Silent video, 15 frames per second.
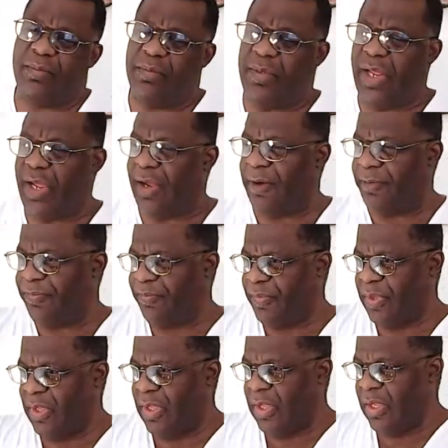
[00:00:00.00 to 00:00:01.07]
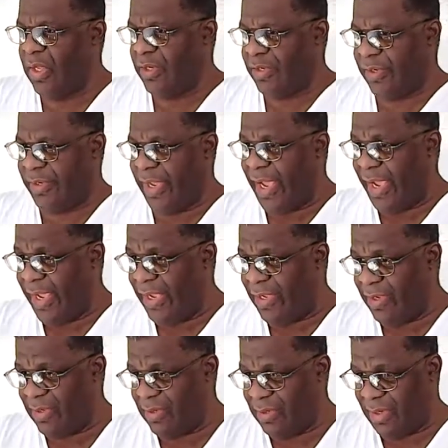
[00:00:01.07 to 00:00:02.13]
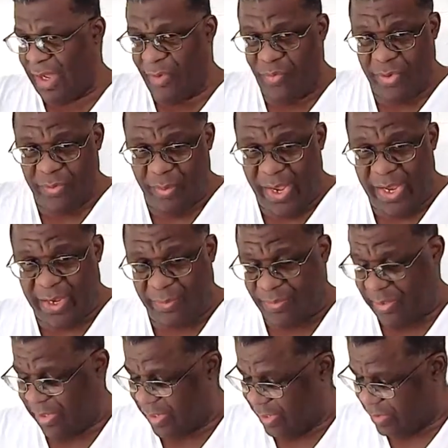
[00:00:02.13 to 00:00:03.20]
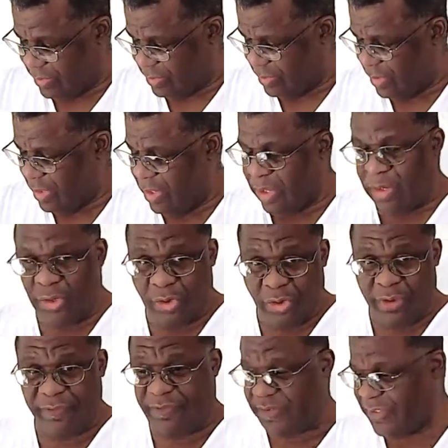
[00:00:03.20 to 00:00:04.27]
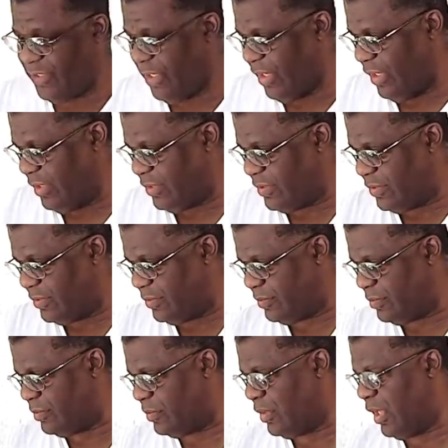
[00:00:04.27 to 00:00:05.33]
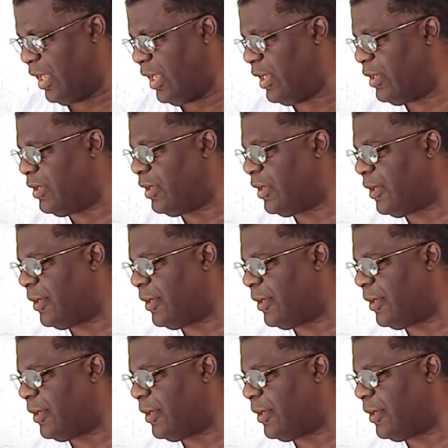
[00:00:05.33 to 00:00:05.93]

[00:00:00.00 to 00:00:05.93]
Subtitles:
Now, today I went back up there looking for seeds, and